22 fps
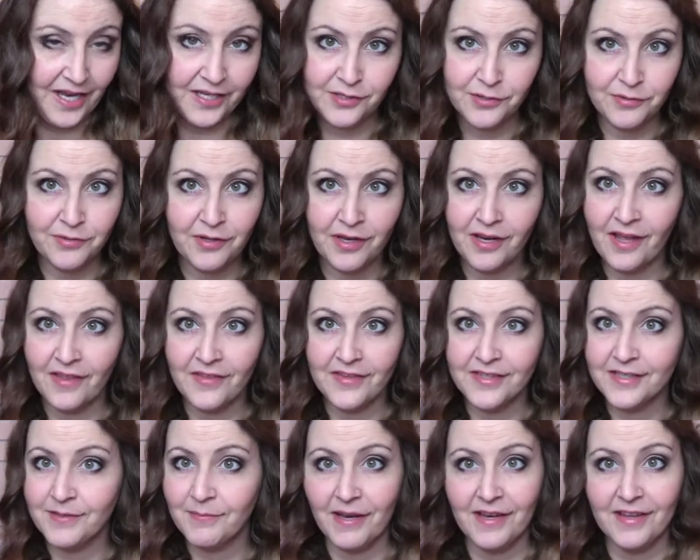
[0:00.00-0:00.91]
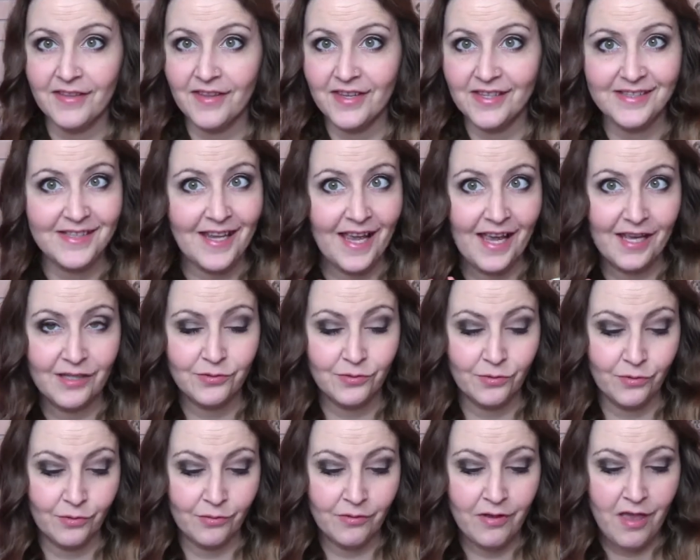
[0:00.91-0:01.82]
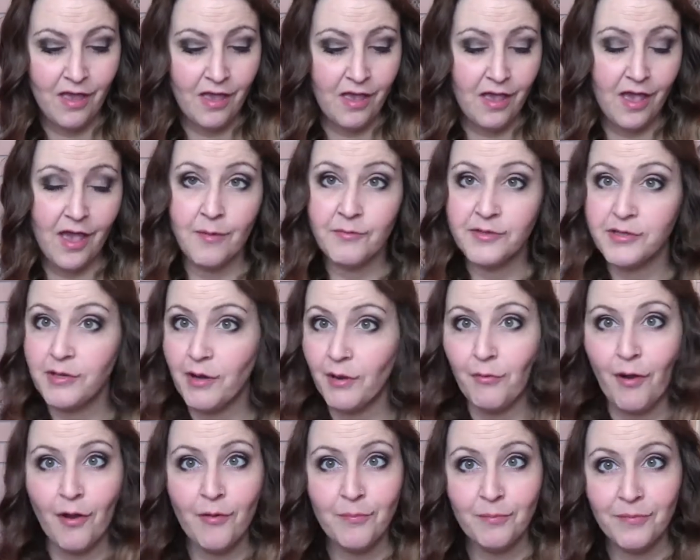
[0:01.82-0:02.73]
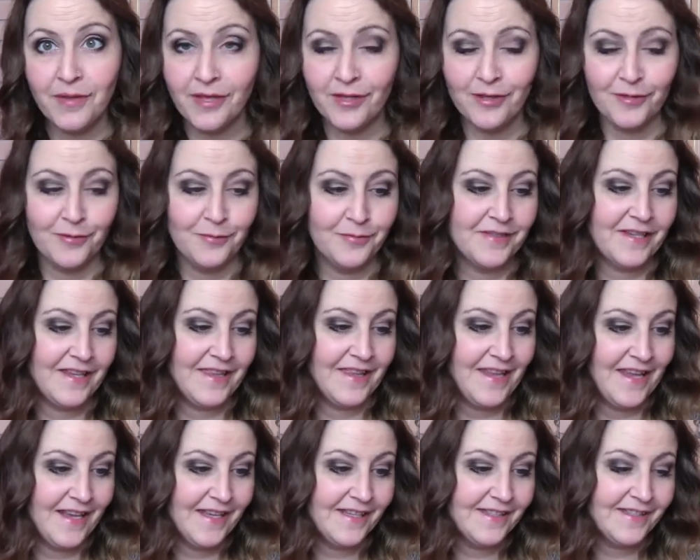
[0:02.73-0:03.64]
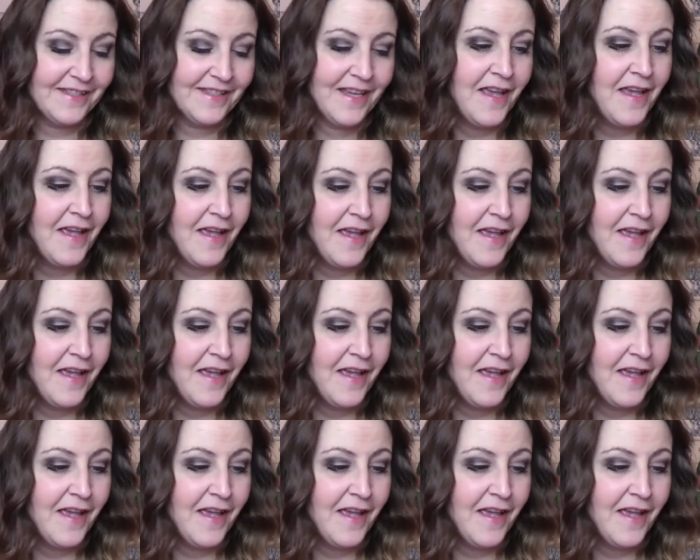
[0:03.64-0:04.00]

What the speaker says: do not like the smell of this at all, so I won't be using this.